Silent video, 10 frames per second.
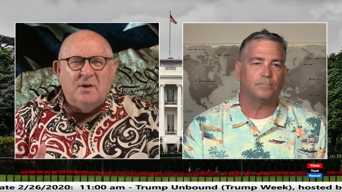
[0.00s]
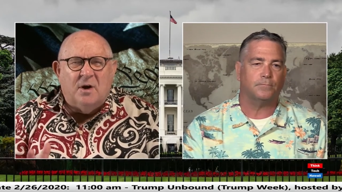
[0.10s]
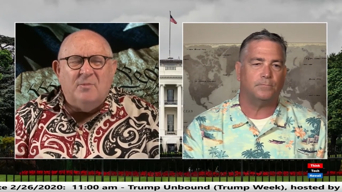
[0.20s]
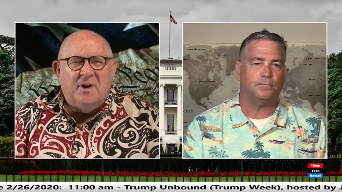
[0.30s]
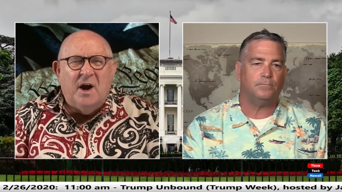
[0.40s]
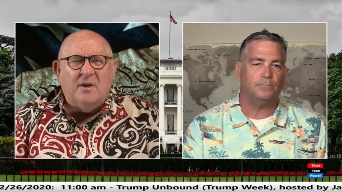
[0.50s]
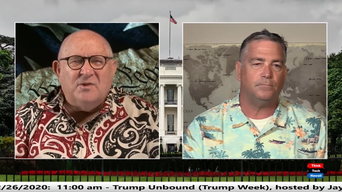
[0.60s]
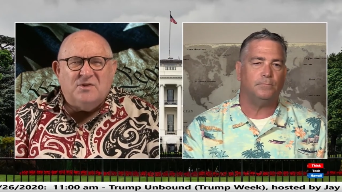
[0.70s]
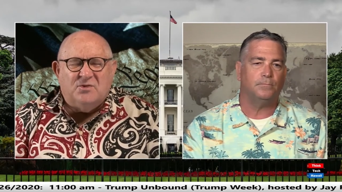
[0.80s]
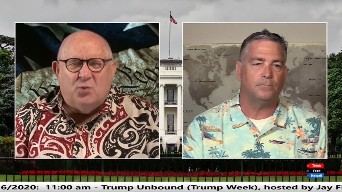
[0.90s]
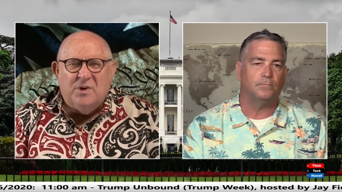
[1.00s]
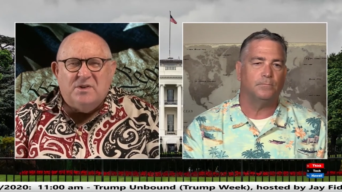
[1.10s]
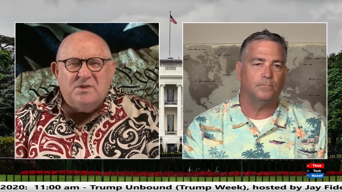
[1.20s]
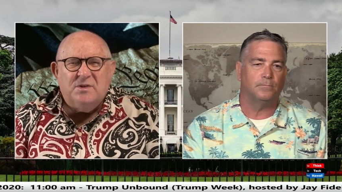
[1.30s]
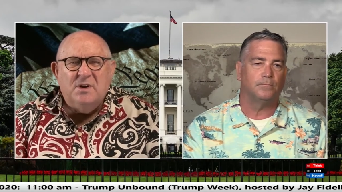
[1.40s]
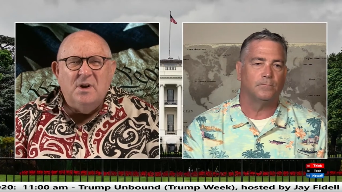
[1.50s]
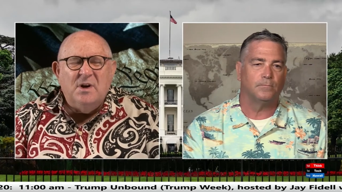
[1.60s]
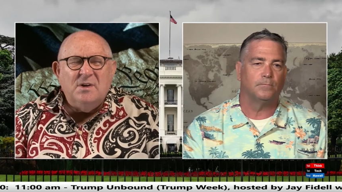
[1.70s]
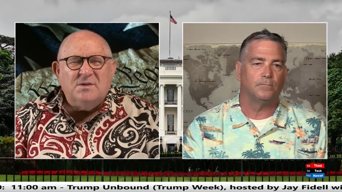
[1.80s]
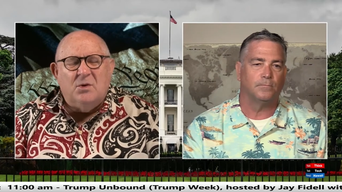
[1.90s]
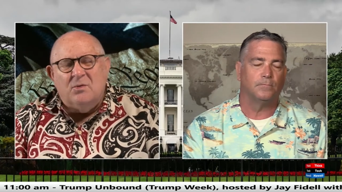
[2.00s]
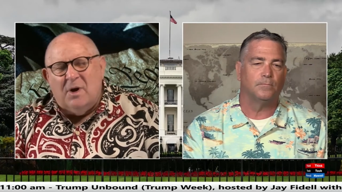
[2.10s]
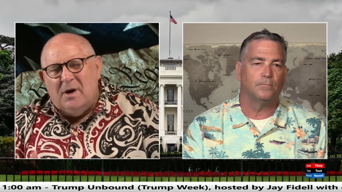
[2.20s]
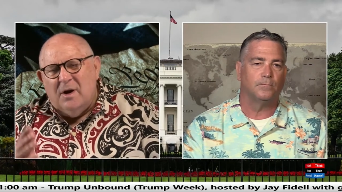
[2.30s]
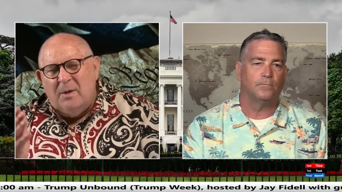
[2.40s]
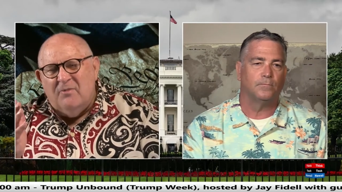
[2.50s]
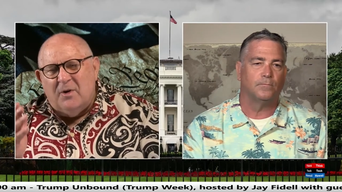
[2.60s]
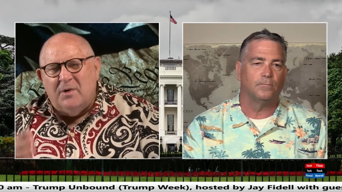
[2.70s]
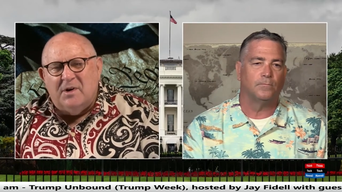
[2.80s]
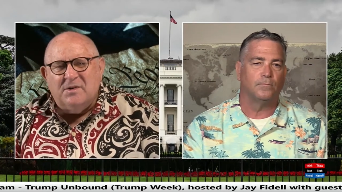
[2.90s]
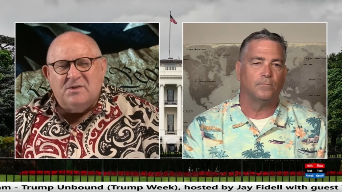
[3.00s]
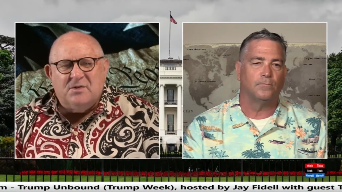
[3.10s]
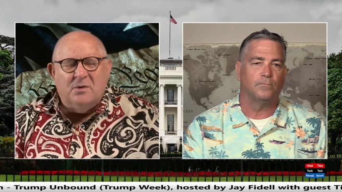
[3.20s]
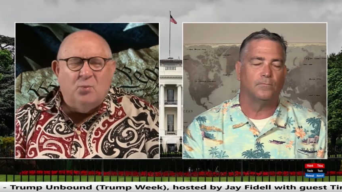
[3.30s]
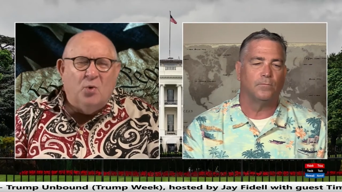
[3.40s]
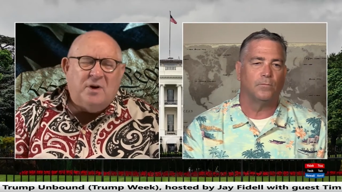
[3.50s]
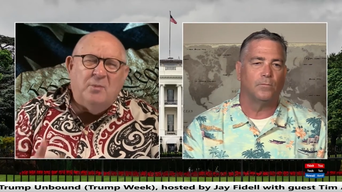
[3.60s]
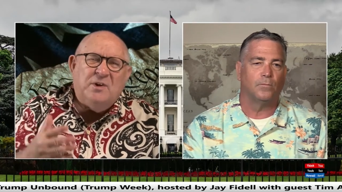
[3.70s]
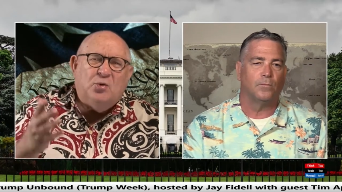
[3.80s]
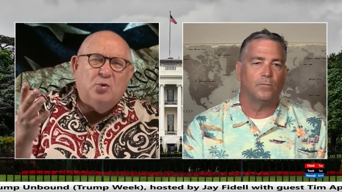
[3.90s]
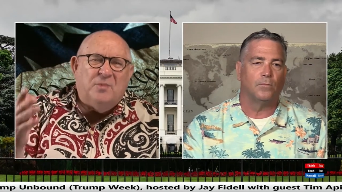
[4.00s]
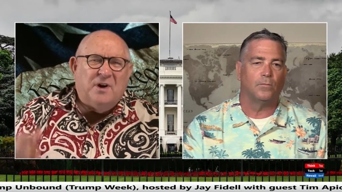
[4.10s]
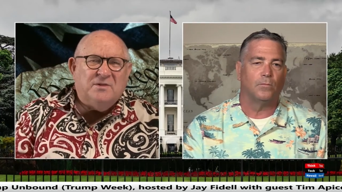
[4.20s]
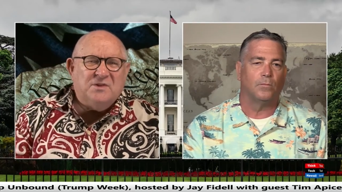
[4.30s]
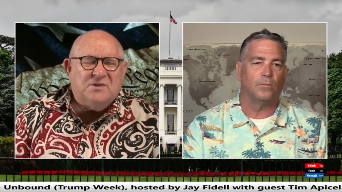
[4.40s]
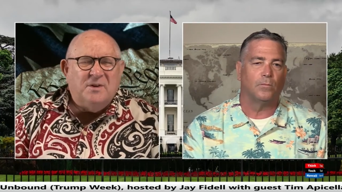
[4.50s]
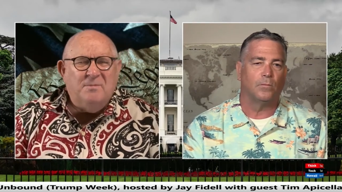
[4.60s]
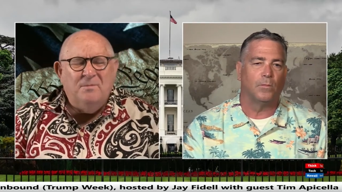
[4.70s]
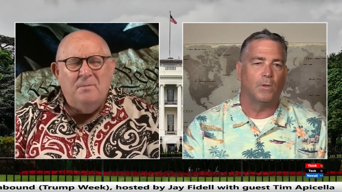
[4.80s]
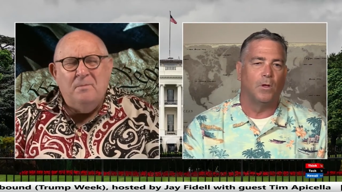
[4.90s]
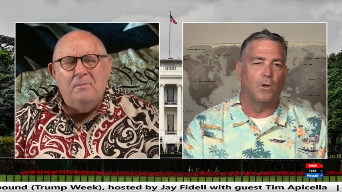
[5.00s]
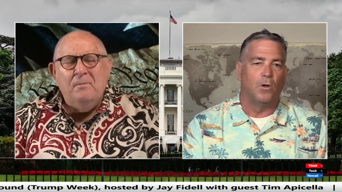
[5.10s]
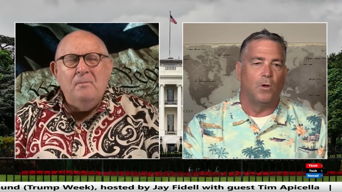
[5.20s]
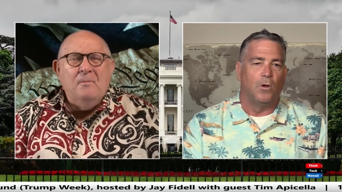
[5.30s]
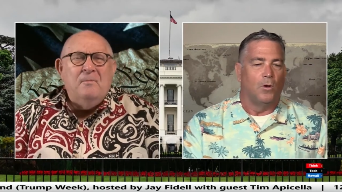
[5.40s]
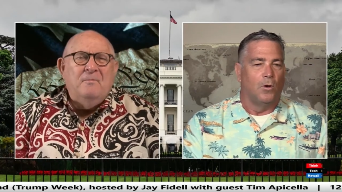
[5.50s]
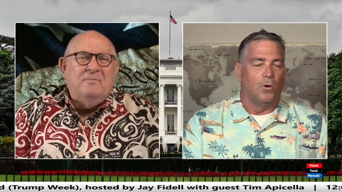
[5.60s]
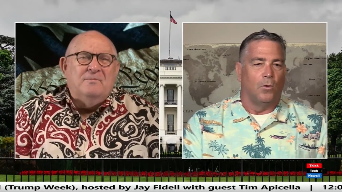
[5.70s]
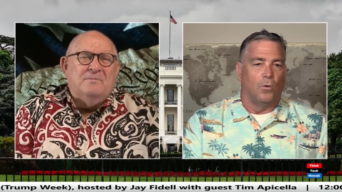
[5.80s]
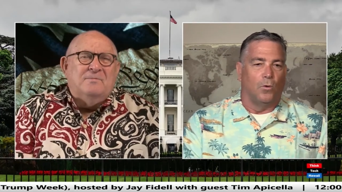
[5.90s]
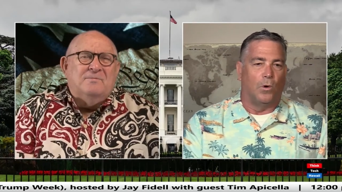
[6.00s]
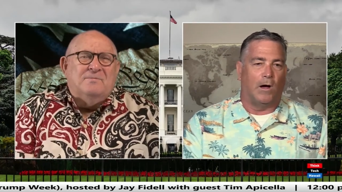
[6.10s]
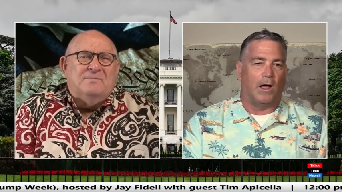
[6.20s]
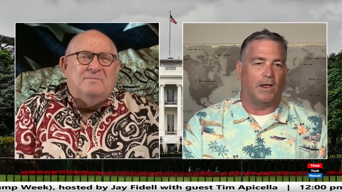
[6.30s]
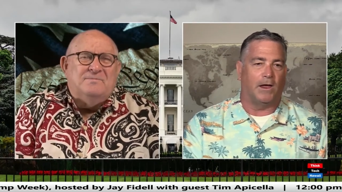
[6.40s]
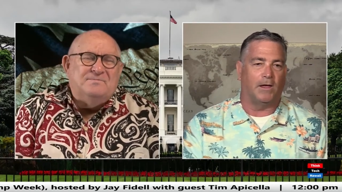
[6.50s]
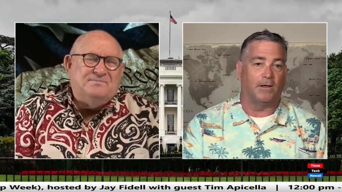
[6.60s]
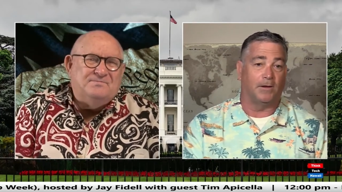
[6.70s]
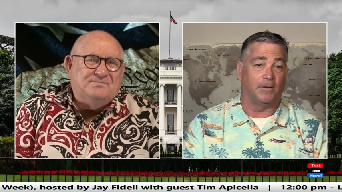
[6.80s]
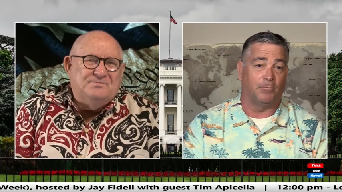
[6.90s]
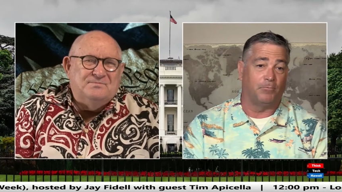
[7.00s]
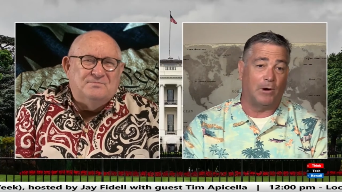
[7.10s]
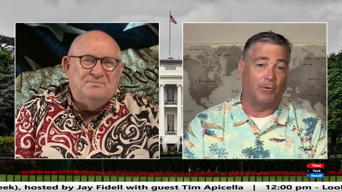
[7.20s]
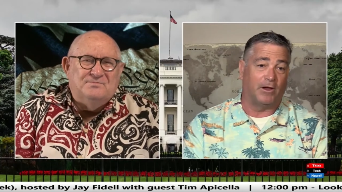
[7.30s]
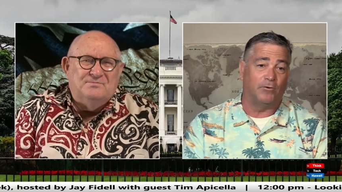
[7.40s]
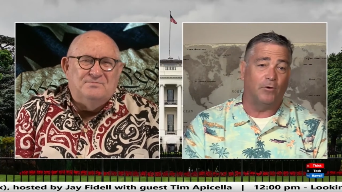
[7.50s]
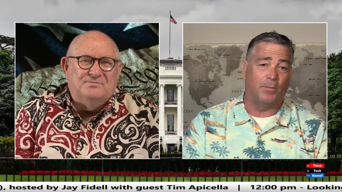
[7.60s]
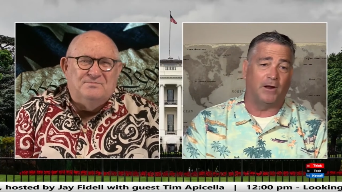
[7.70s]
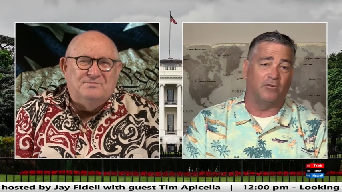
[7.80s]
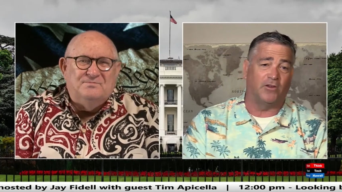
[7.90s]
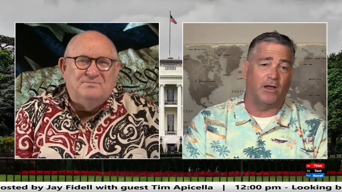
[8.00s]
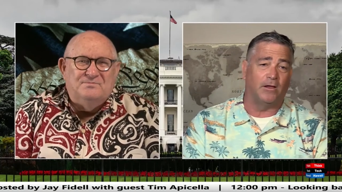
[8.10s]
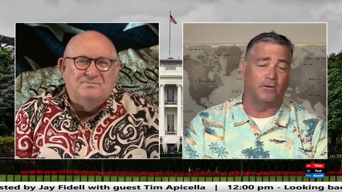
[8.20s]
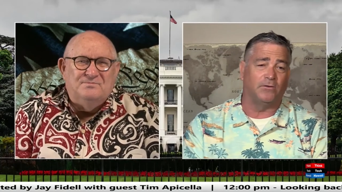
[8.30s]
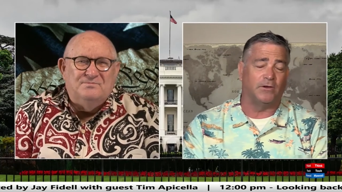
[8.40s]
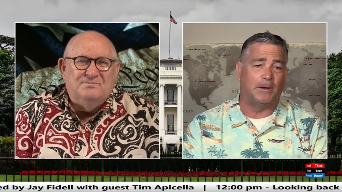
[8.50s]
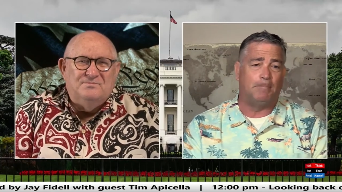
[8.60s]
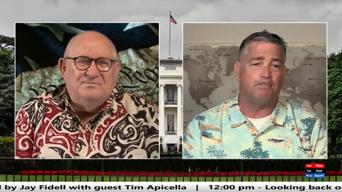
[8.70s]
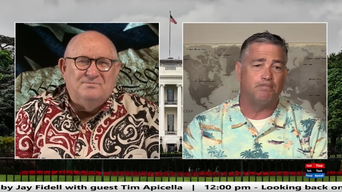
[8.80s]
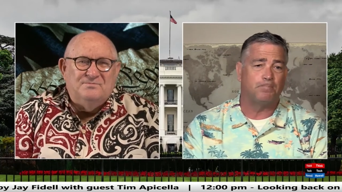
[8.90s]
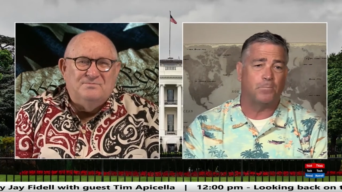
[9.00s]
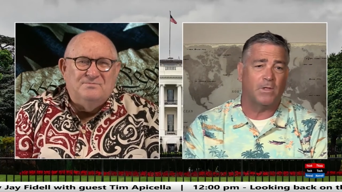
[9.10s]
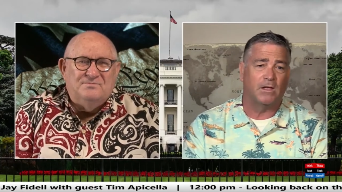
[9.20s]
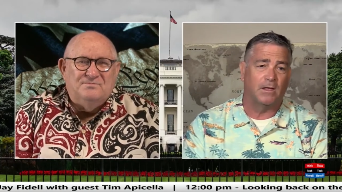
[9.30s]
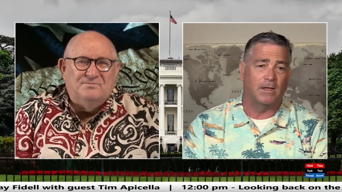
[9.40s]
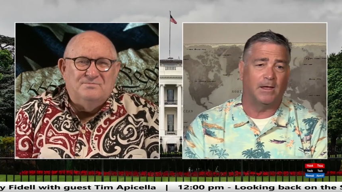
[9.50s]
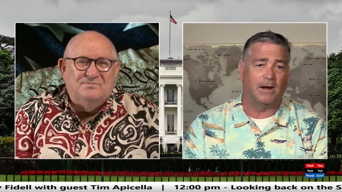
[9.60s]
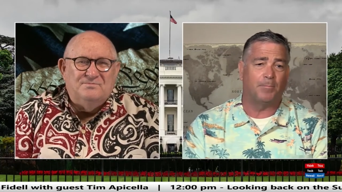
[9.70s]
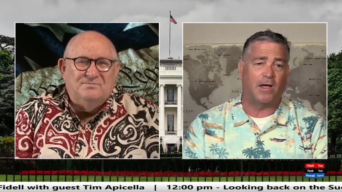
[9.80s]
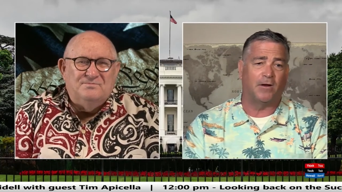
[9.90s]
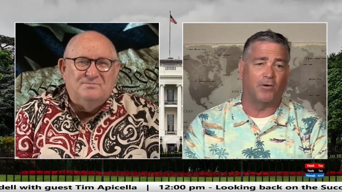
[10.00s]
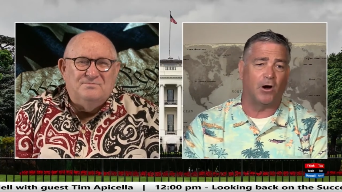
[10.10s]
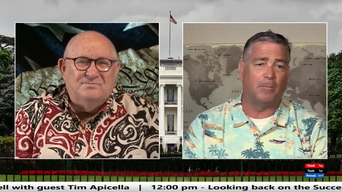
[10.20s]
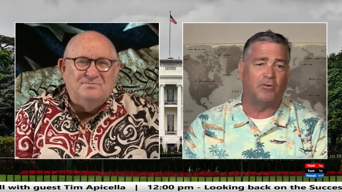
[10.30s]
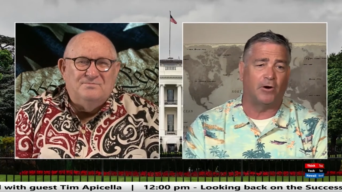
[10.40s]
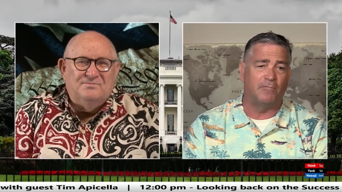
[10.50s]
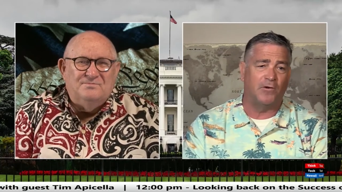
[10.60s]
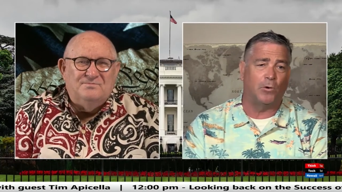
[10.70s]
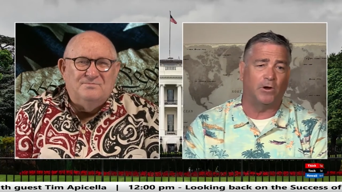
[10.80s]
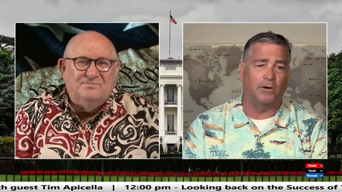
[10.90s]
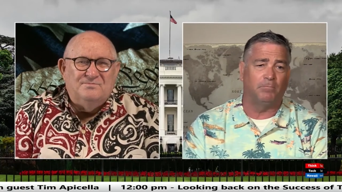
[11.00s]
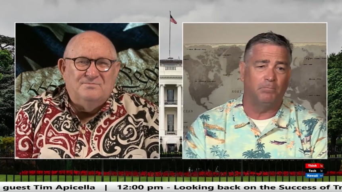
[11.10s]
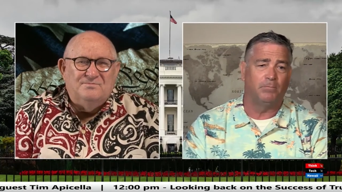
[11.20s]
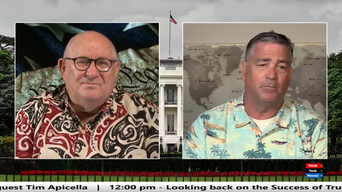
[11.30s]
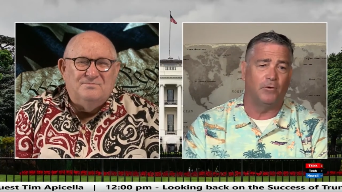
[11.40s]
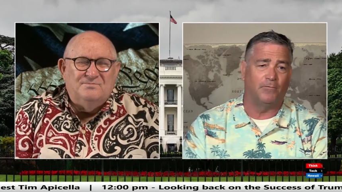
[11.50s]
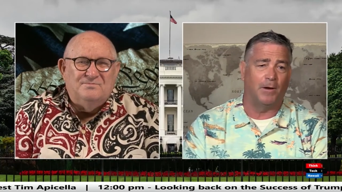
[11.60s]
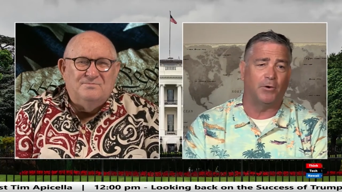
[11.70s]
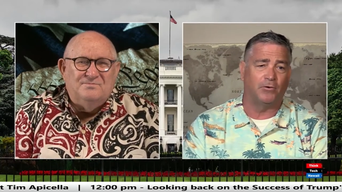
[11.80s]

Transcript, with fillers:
Speaker 1: coming out of his tweets. So I'm very concerned. What can we do about this, Tim?
Speaker 2: Well, I, what we could do about it, Jay, is um, get up out of your armchair and vote on November